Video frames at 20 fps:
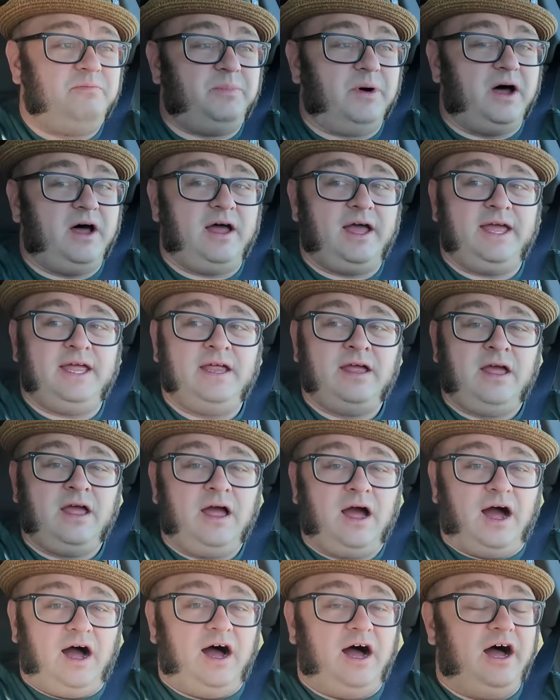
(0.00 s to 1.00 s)
but
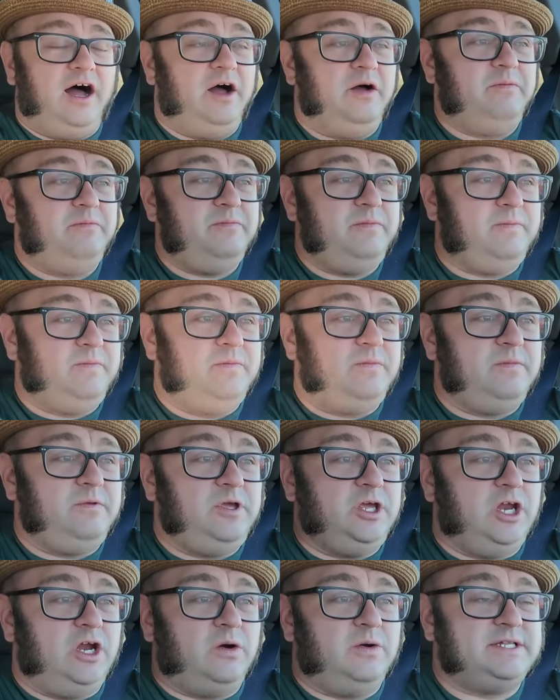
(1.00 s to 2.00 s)
um,
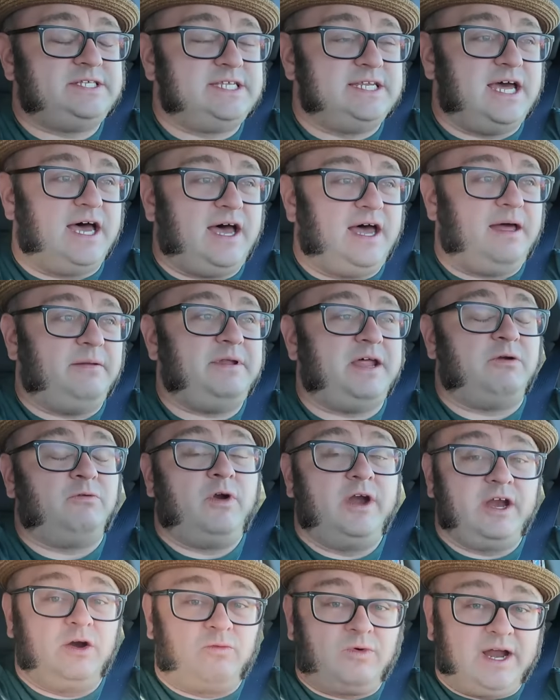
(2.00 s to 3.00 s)
you know, it's not. I'm not
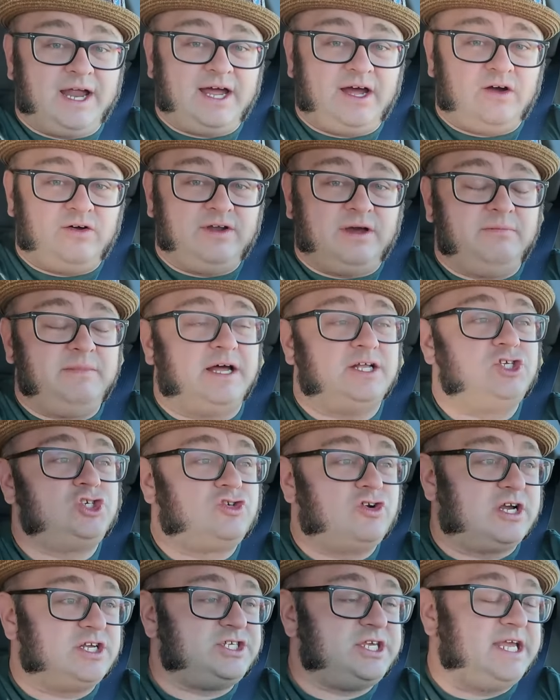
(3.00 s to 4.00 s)
running around. I'm not
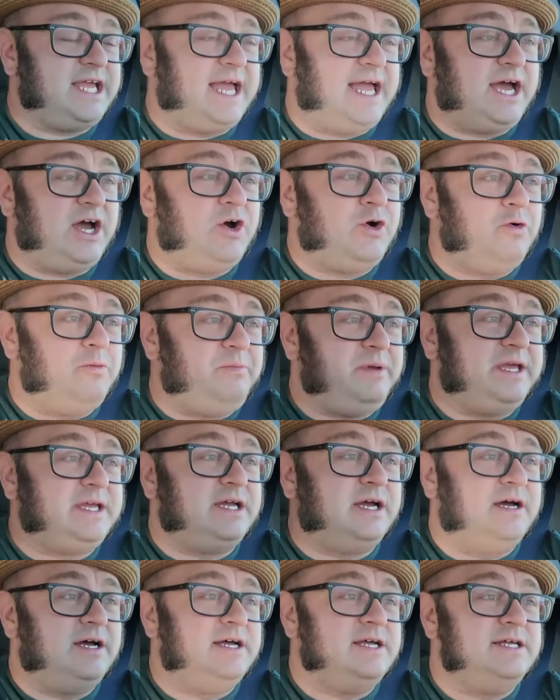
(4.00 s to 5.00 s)
stressing out
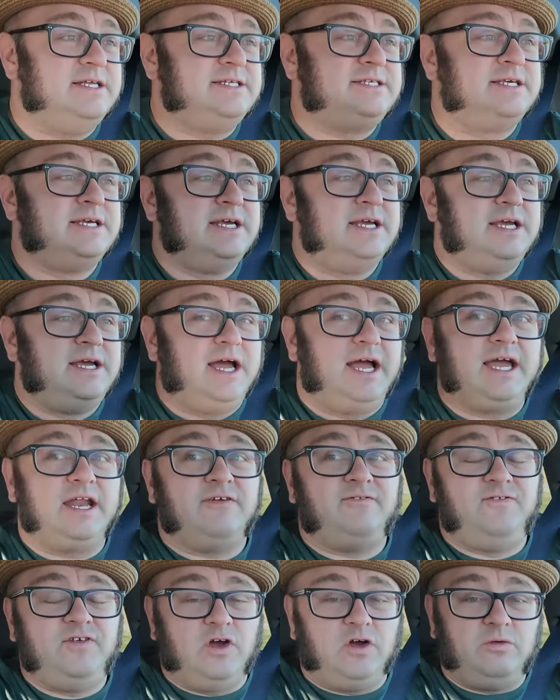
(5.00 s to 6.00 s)
because I
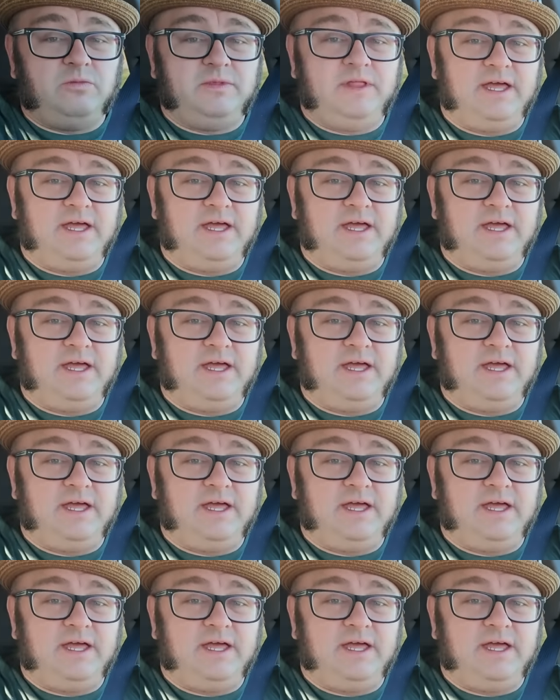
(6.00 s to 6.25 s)
got to film